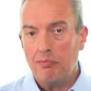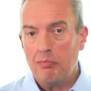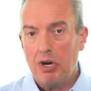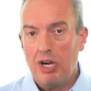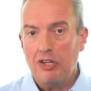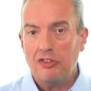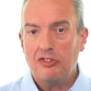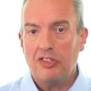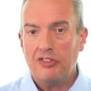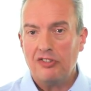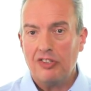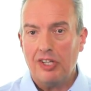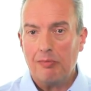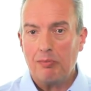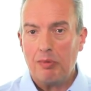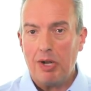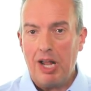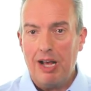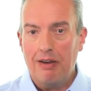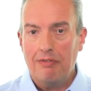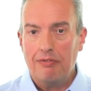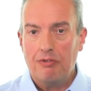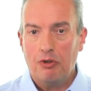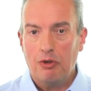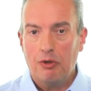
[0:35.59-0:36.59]
processing
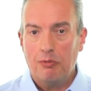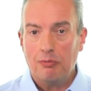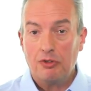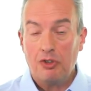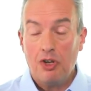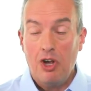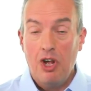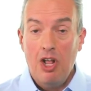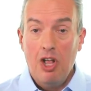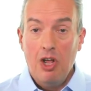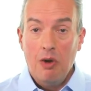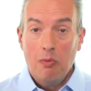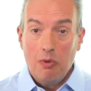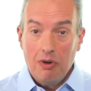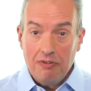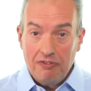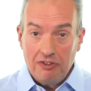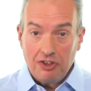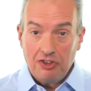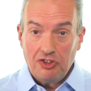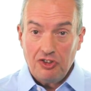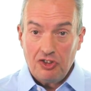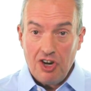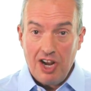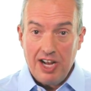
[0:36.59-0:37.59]
platforms were
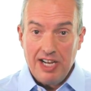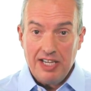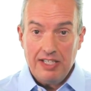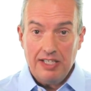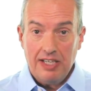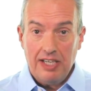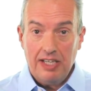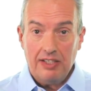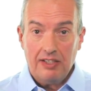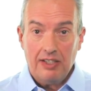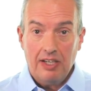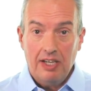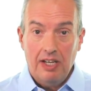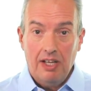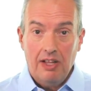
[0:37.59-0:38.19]
frustrated